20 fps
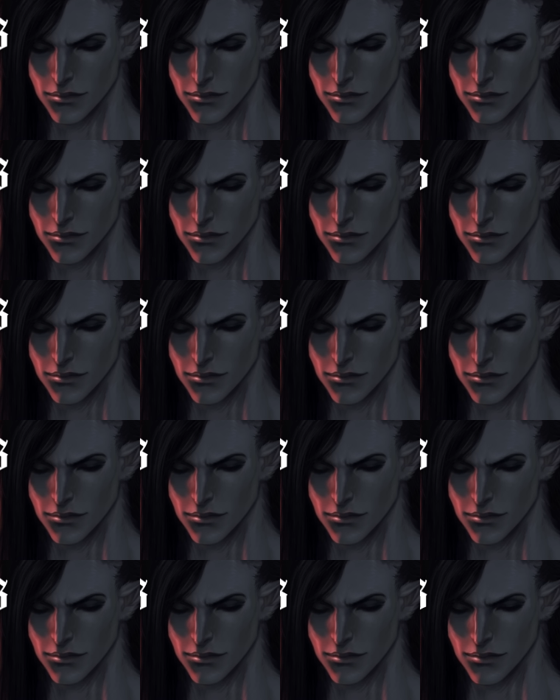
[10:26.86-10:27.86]

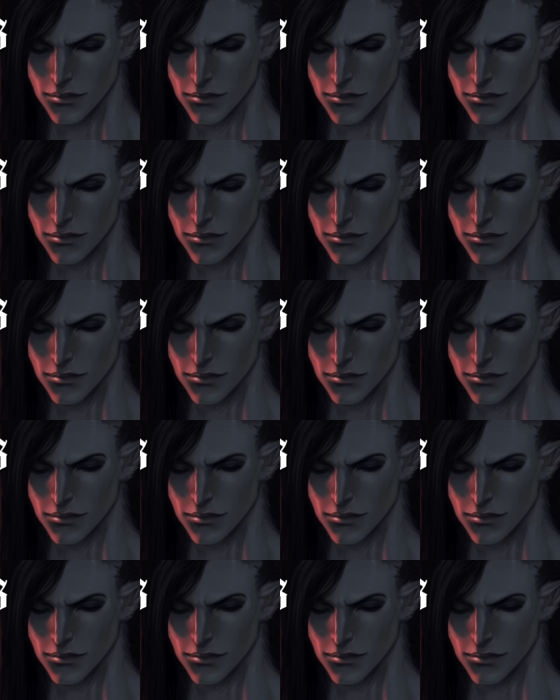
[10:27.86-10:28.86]

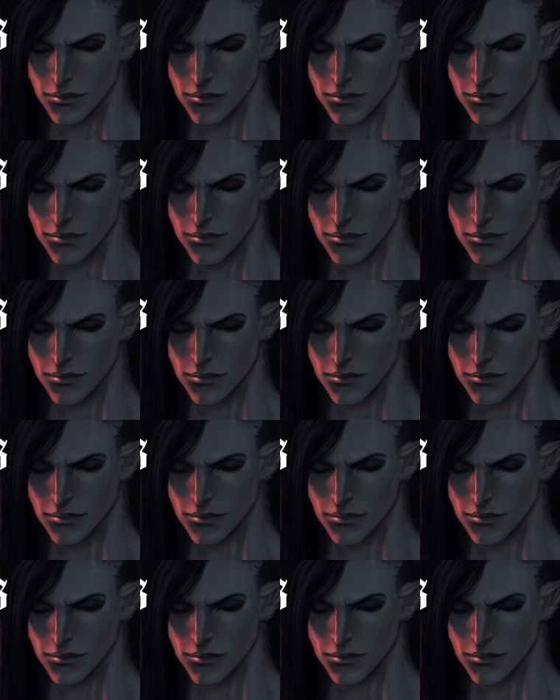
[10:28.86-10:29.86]

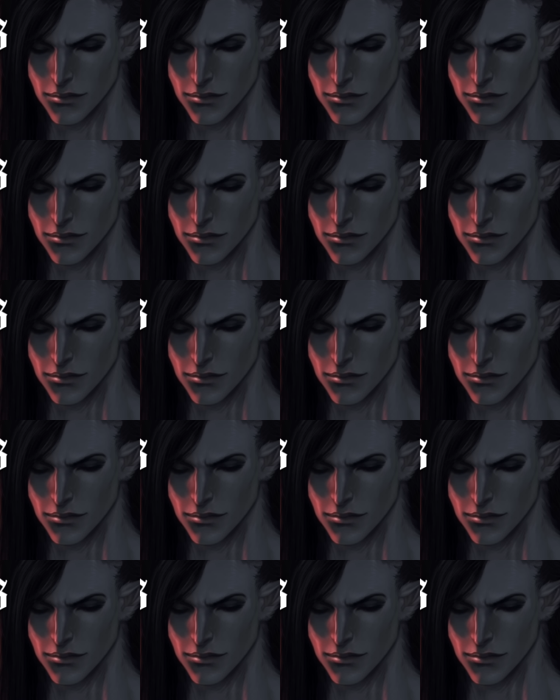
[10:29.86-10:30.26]
This is a still picture; no speech is visible.